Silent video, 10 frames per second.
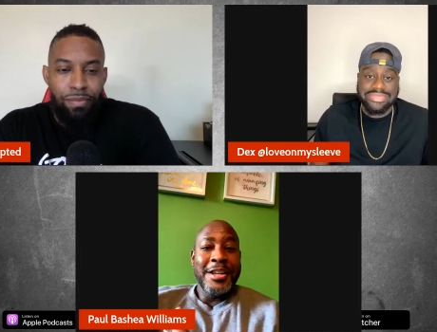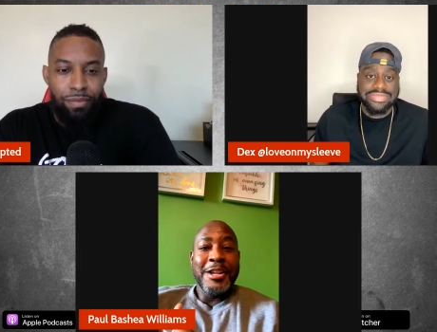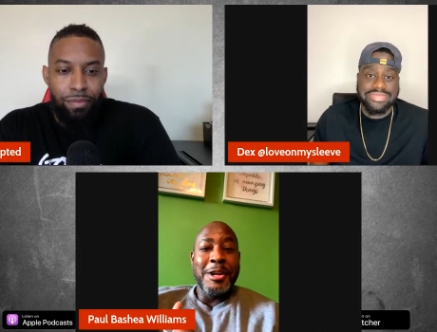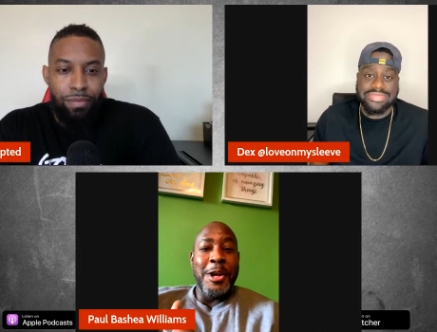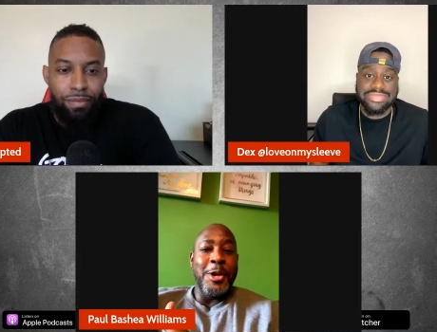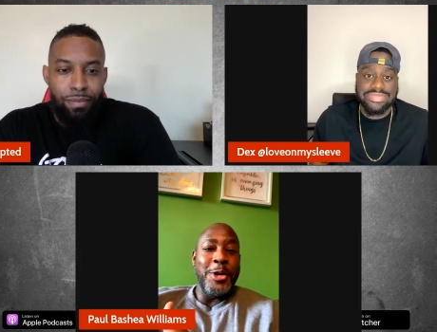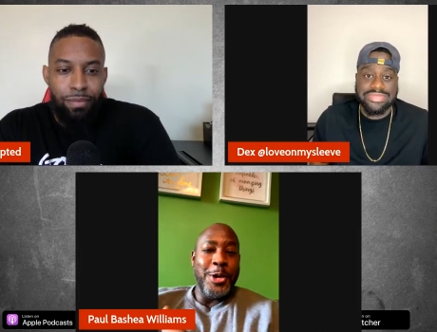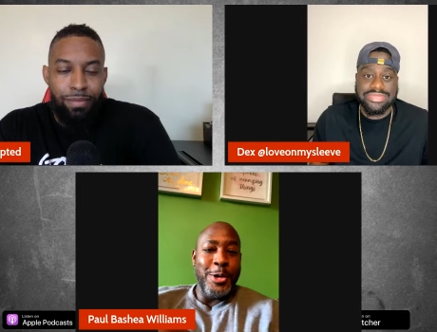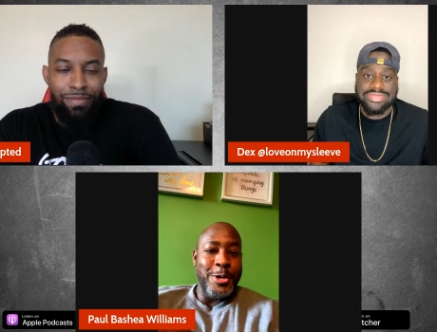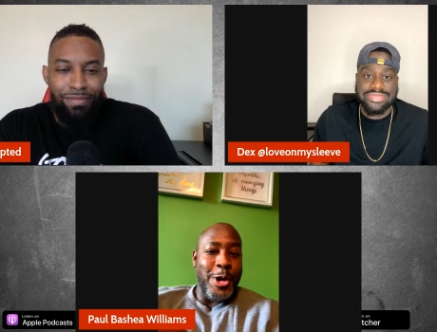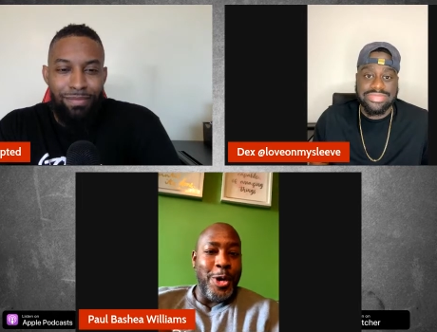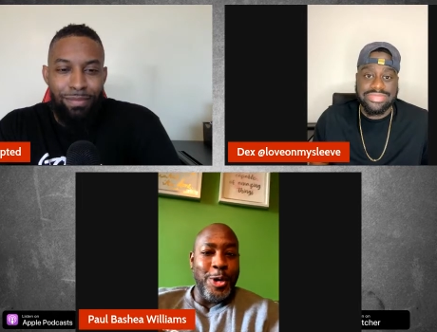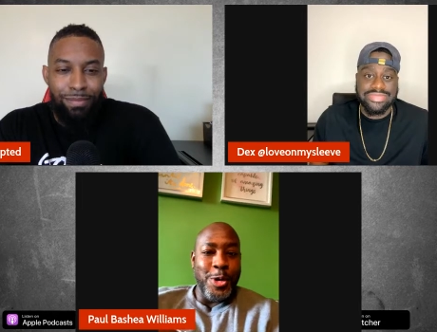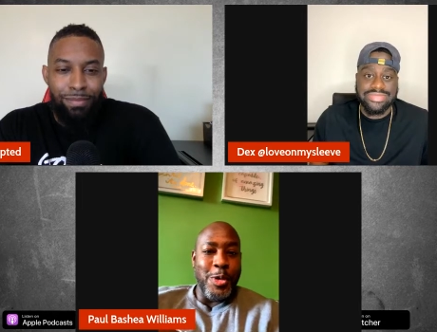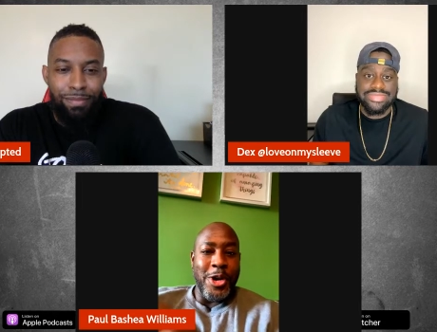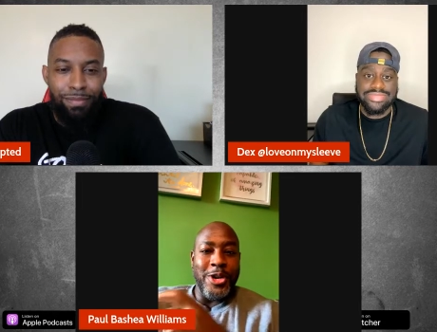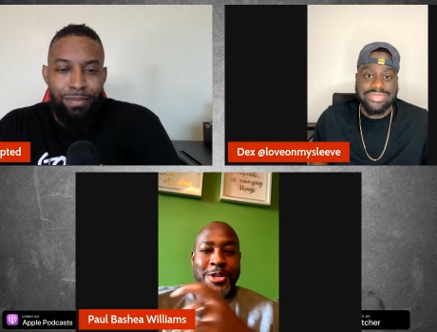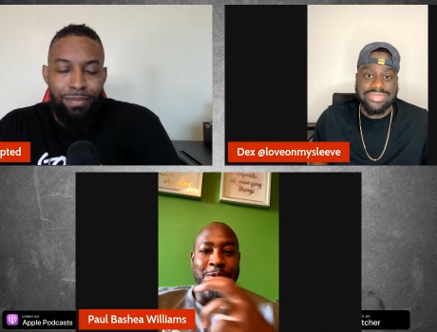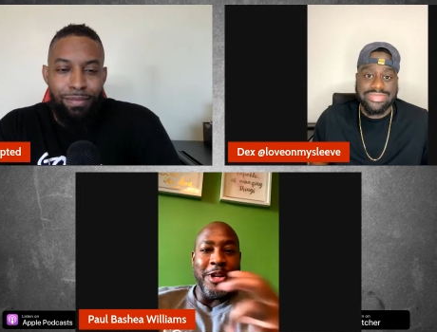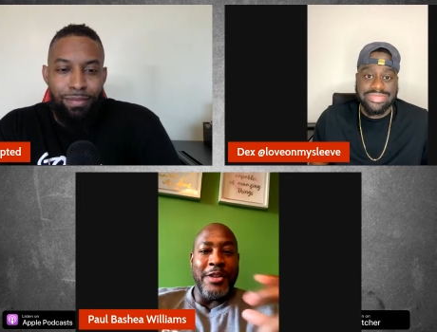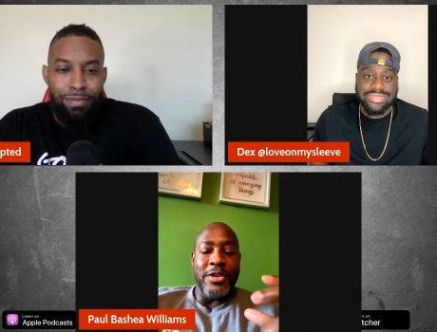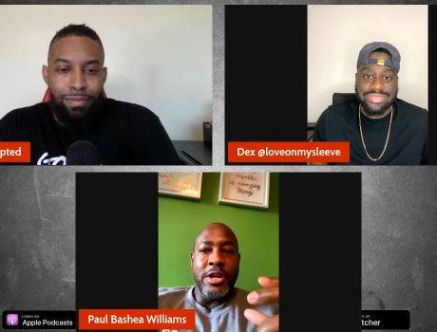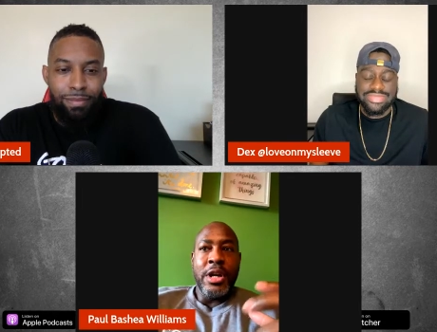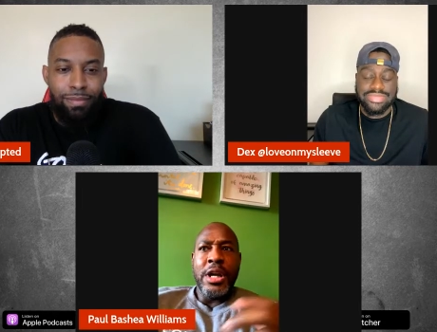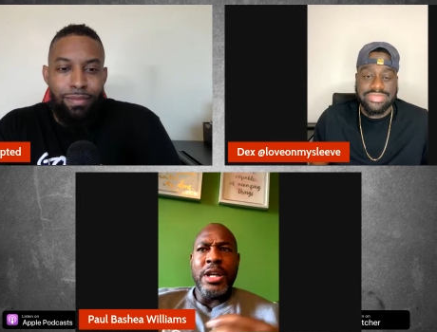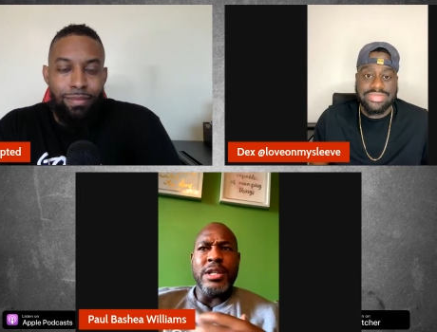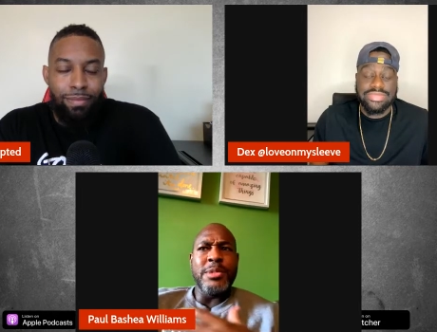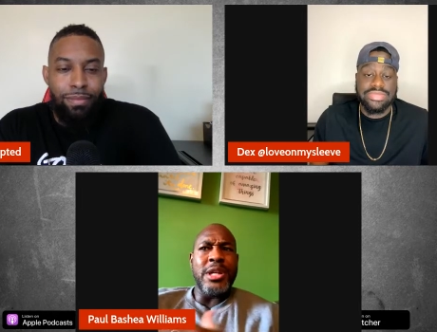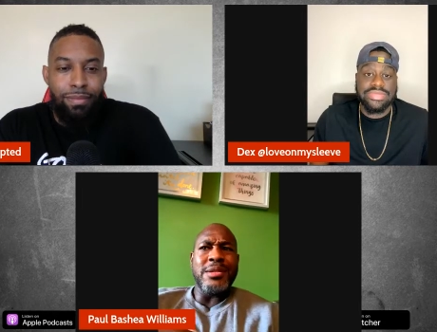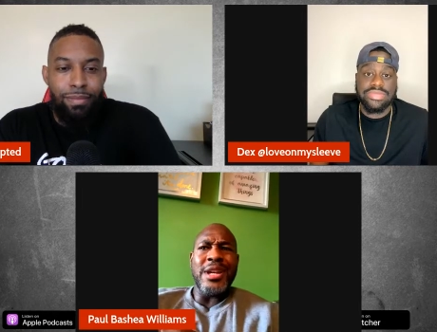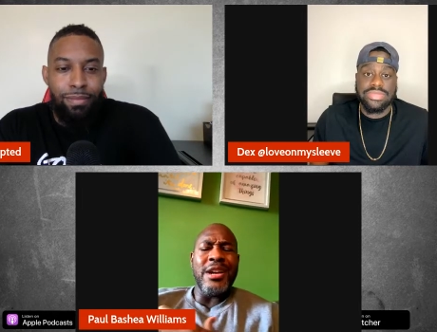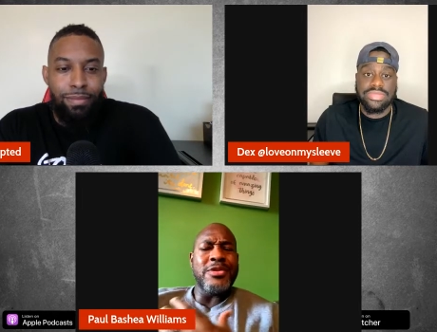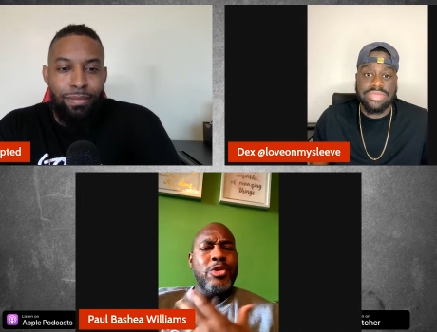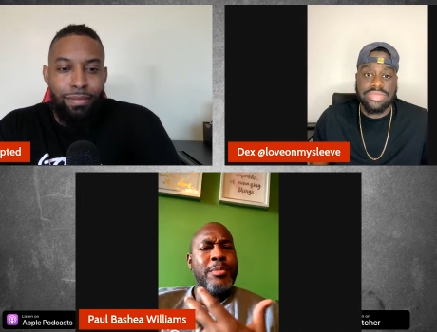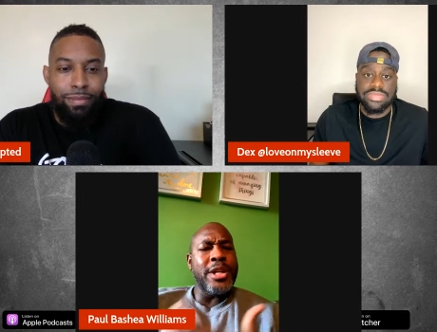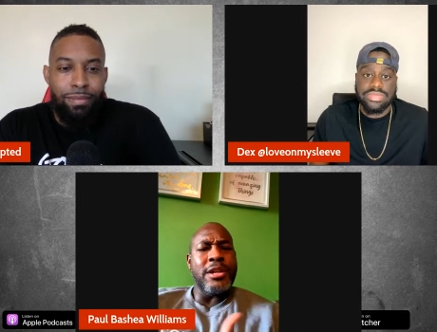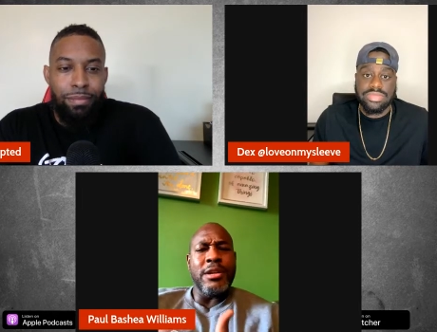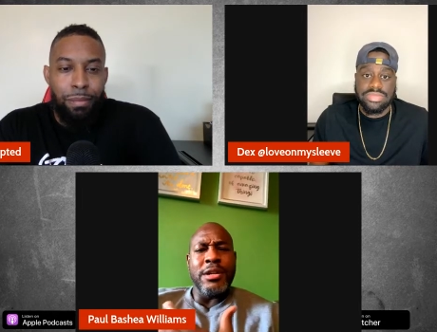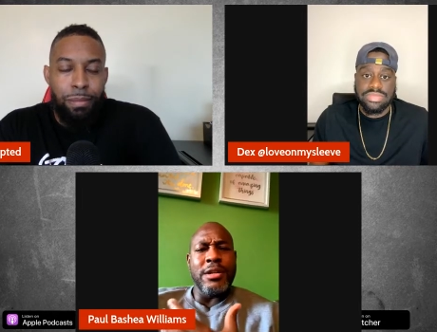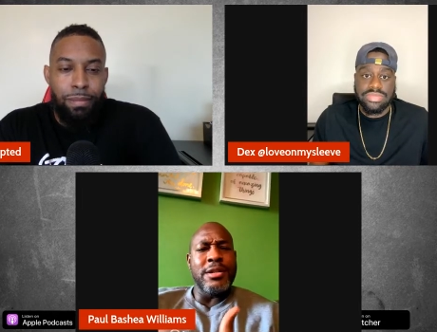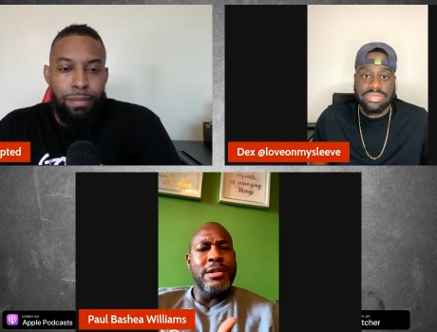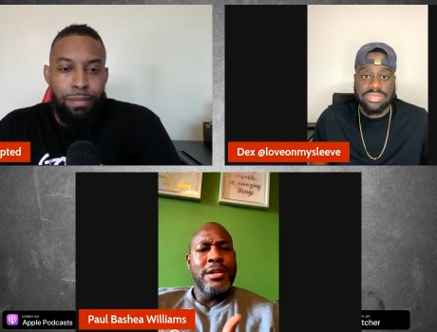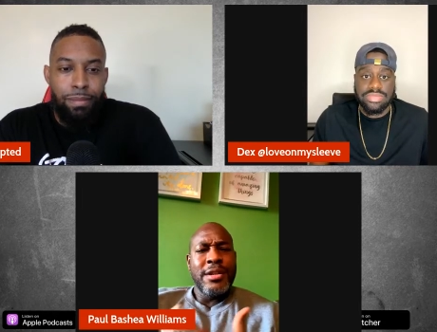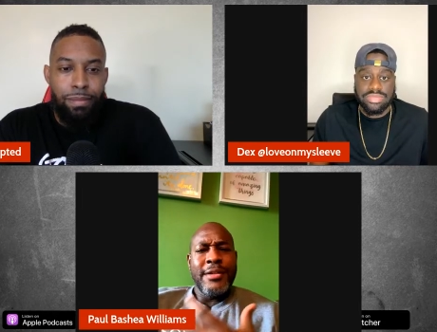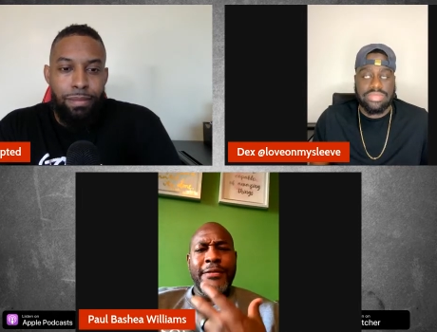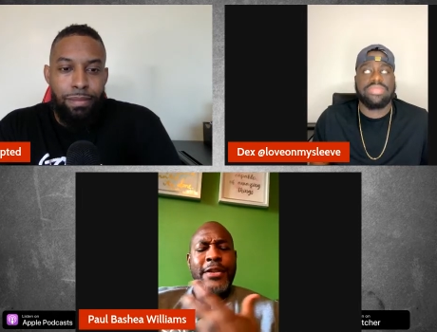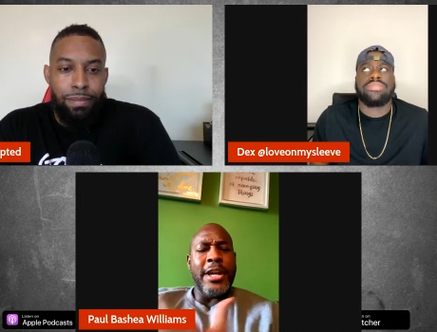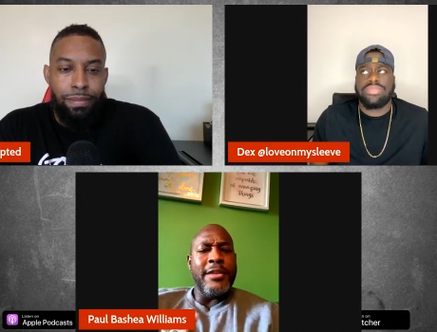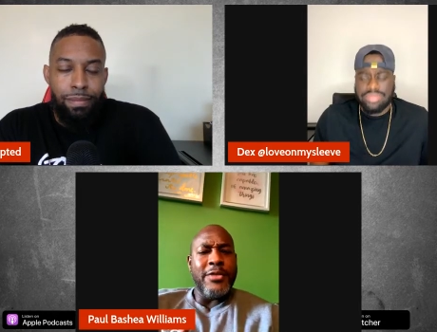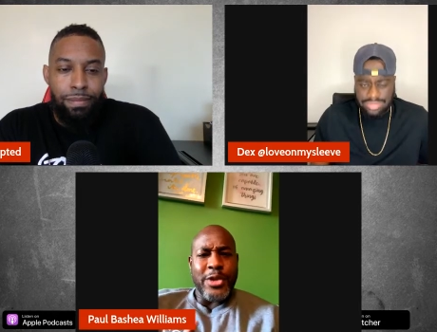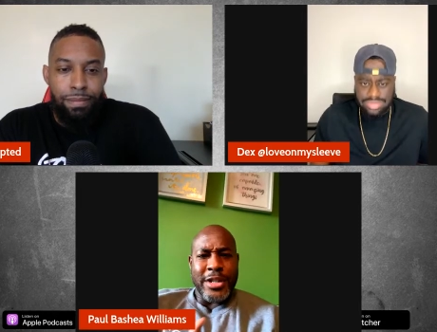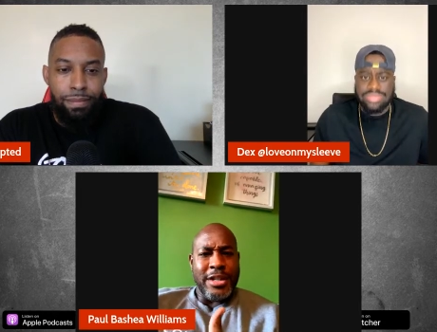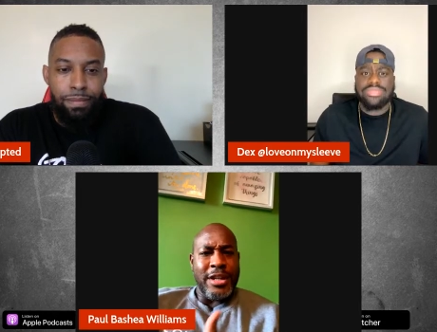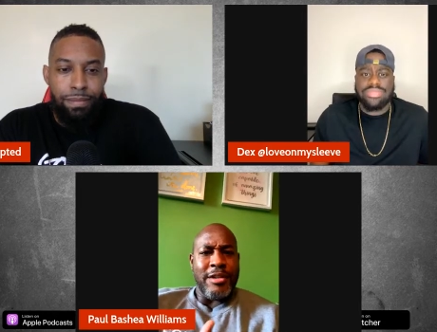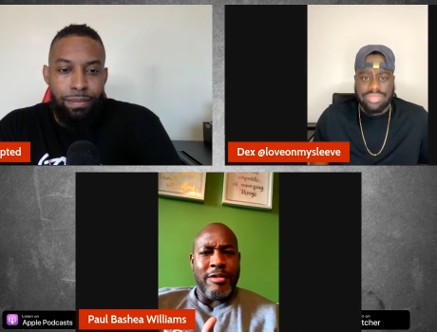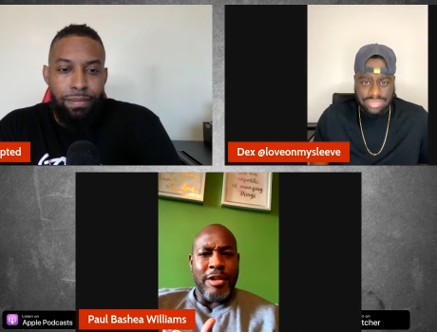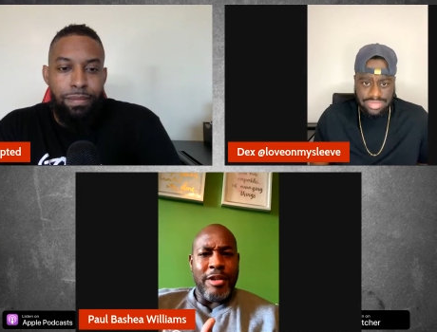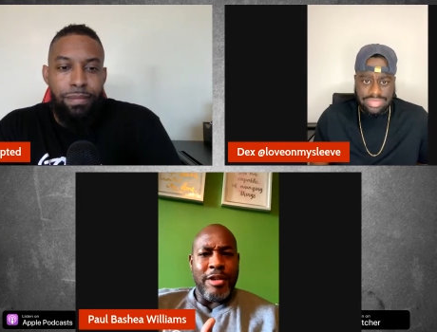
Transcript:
Speaker 1: You know, you know the hole in the walls, whatever. And sometimes they have so many good flavors in there, right?